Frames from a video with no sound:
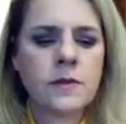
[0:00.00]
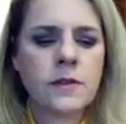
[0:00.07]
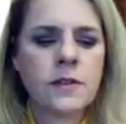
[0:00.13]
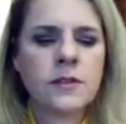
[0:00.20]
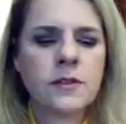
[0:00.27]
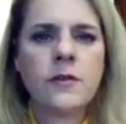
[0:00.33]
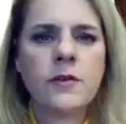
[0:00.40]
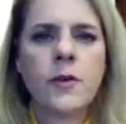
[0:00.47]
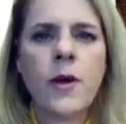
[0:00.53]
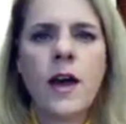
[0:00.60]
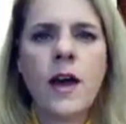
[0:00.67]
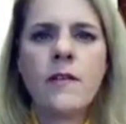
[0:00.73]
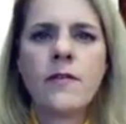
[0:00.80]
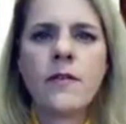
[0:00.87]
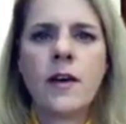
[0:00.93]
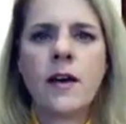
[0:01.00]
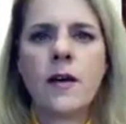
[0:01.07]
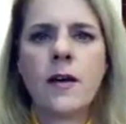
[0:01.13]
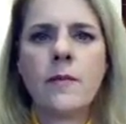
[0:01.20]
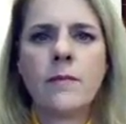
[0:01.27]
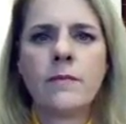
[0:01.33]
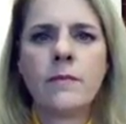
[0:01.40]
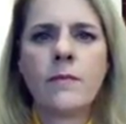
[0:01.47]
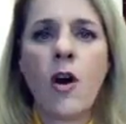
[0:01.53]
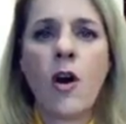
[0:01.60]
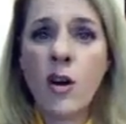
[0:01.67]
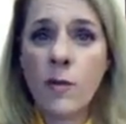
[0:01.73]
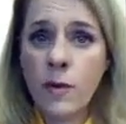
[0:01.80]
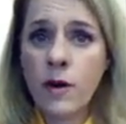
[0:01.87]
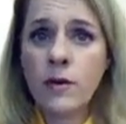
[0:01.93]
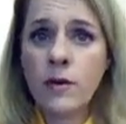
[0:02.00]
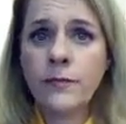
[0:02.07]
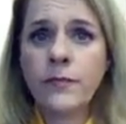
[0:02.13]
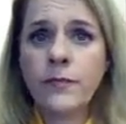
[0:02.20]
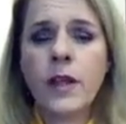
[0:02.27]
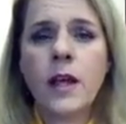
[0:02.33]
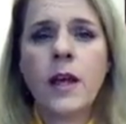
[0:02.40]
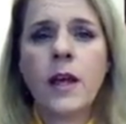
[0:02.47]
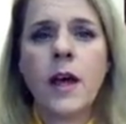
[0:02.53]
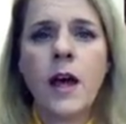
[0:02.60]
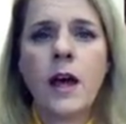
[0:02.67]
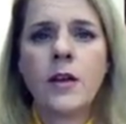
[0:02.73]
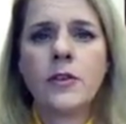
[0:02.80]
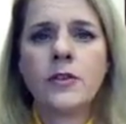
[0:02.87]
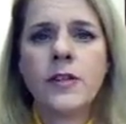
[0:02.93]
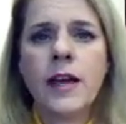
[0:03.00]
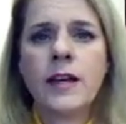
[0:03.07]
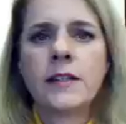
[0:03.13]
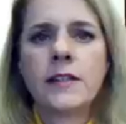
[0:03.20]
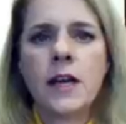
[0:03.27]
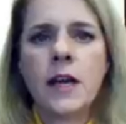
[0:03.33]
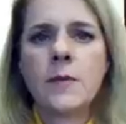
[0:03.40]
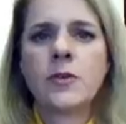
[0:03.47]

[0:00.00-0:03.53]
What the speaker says: So if you have heartburn, you'll take a Tums.